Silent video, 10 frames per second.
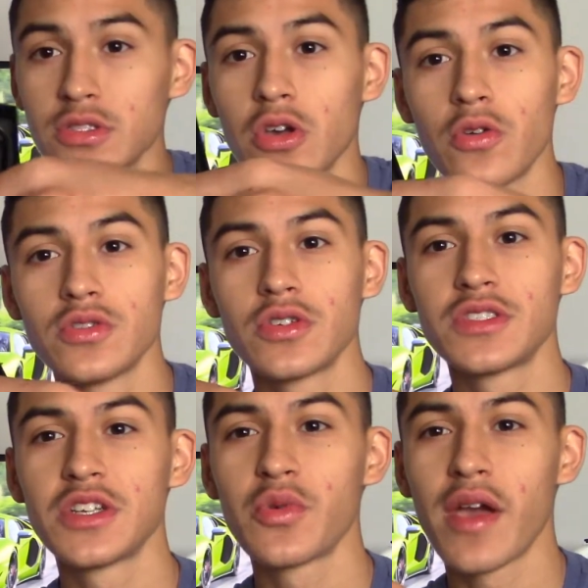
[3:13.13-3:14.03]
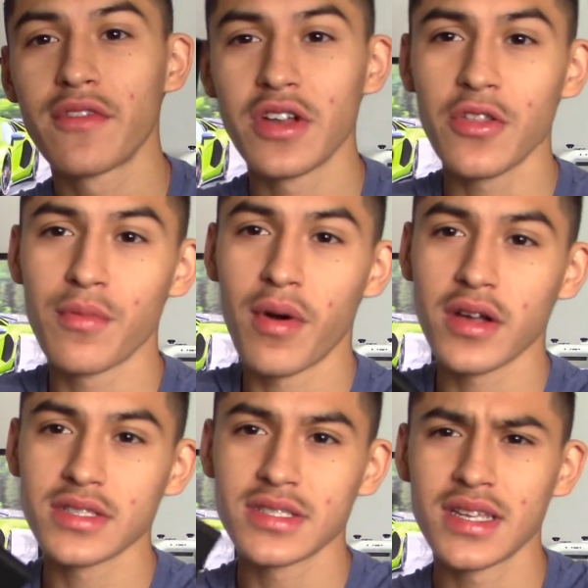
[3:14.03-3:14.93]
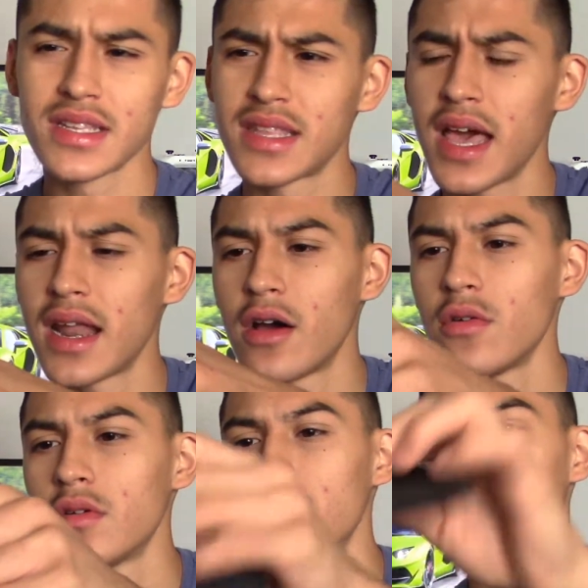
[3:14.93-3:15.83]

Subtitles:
So as you can see, we have another box. Let's take that out.